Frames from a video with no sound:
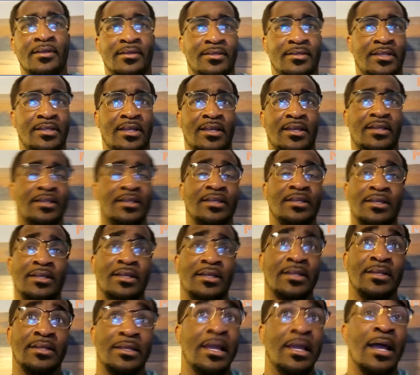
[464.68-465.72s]
Yeah,
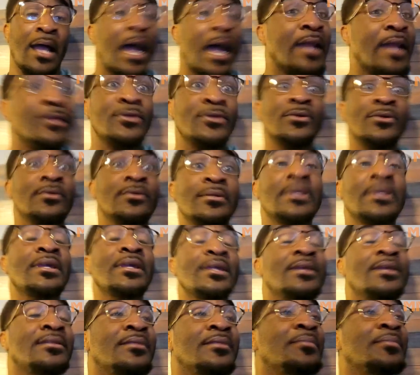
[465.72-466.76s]
and yeah, I do
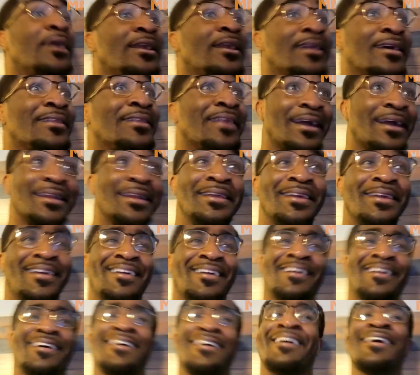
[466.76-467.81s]
need the money. I need,
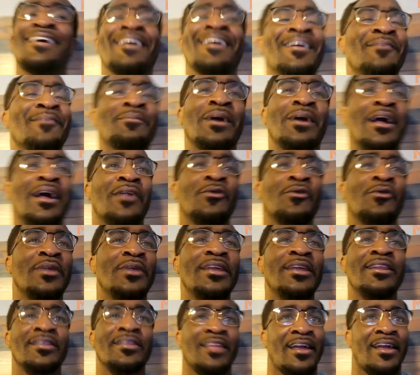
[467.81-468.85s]
but I don't
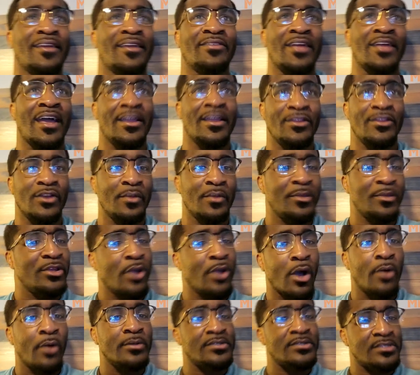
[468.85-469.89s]
need it like that. You know what I mean? You
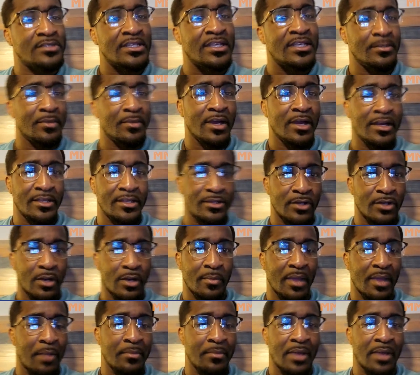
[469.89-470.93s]
always need money. You know
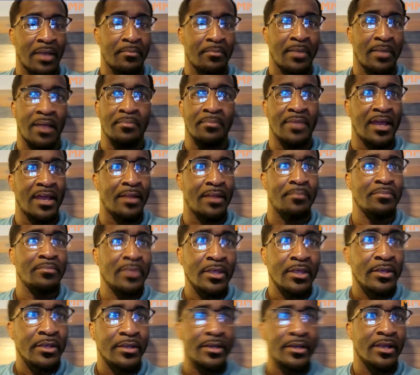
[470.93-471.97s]
what I mean? I'm not a
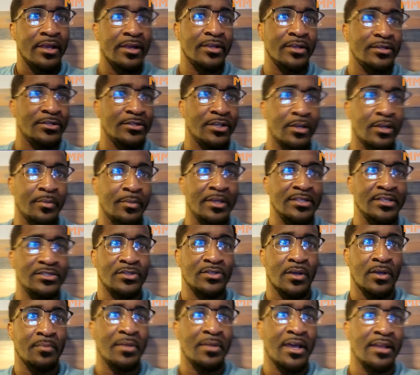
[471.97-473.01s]
millionaire. You know what I mean?
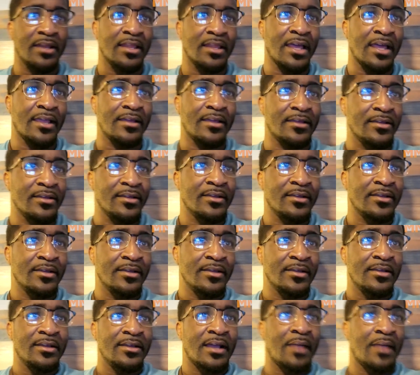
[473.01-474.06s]
So I'm
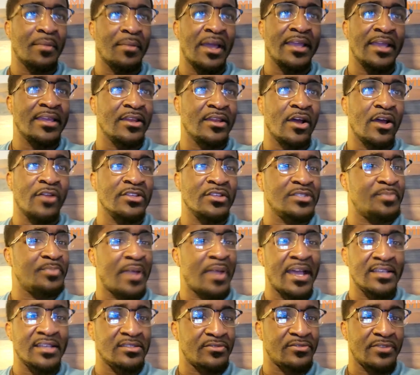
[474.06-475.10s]
not getting all this
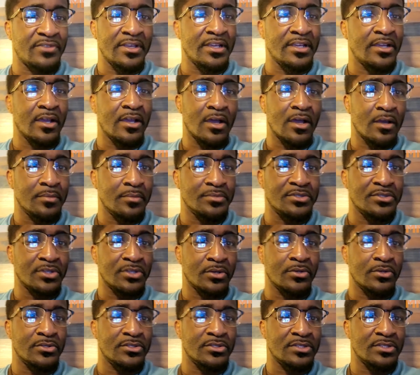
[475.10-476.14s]
passive income.
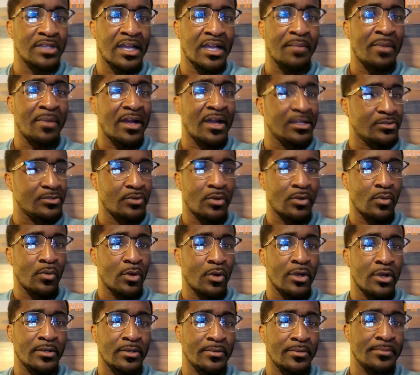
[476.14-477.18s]
So it's like, I might as well
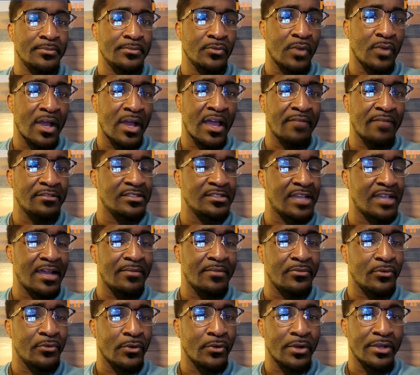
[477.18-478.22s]
work while I have the
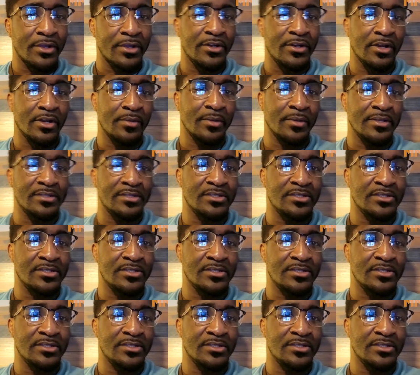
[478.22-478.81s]
time for it. You know what I mean?